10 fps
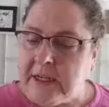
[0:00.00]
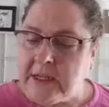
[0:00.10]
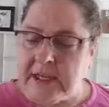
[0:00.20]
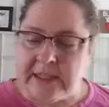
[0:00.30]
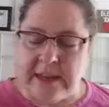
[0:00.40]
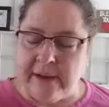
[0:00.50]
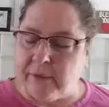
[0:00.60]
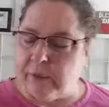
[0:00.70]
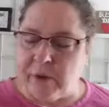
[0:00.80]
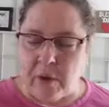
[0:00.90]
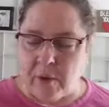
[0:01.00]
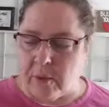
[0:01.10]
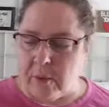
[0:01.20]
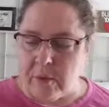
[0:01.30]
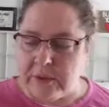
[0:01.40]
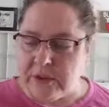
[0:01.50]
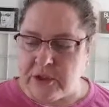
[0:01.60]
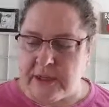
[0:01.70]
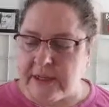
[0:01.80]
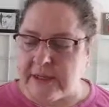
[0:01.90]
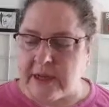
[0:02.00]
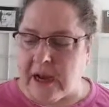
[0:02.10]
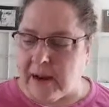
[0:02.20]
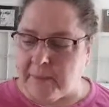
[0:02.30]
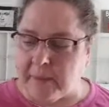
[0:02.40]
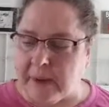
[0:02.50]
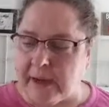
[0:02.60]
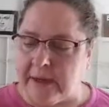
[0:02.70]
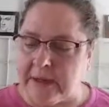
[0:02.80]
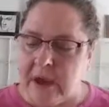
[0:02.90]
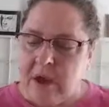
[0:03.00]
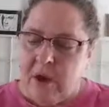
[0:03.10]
She doesn't ever withhold. She doesn't compromise.